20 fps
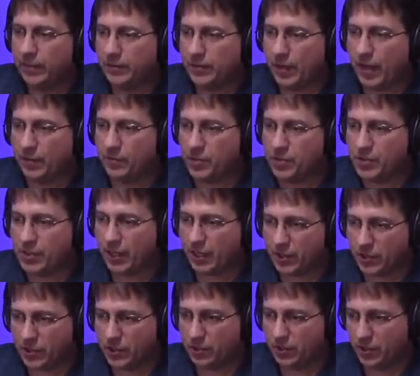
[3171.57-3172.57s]
times
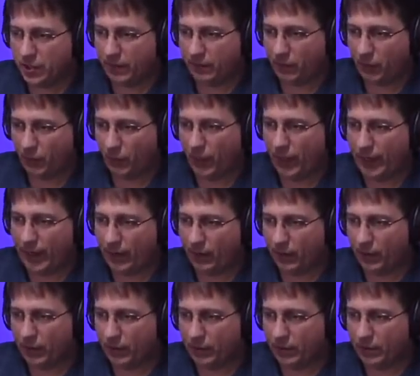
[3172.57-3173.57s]
6 to give you 1 hour,